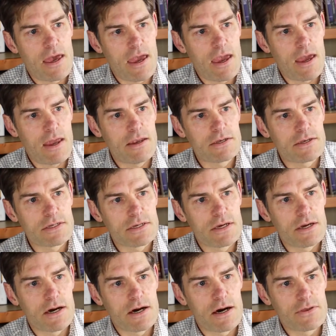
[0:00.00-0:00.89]
And
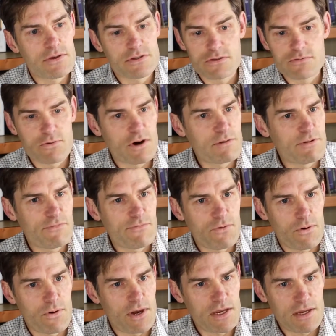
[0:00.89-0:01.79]
this is well
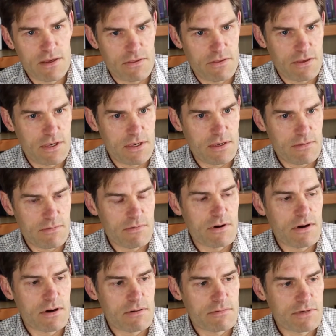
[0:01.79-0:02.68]
before any of the
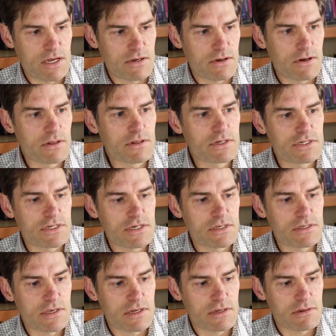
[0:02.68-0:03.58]

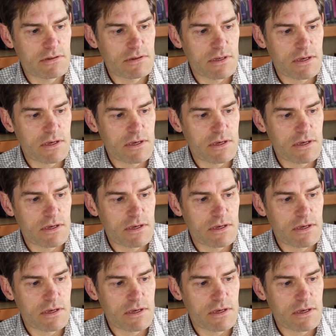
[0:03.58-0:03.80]
technologies that